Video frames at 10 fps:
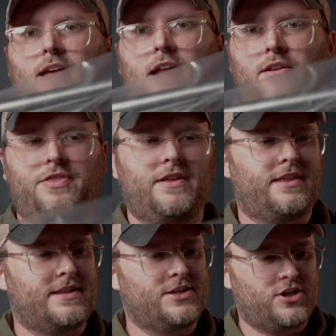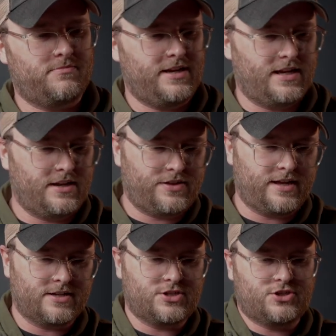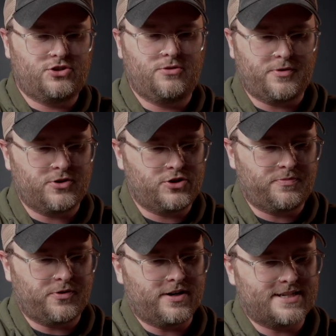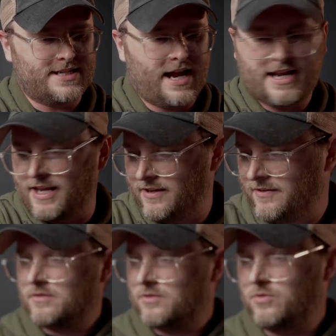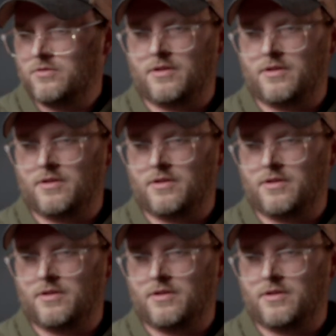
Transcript: I don't think that this should be anything super duper exciting. Cool,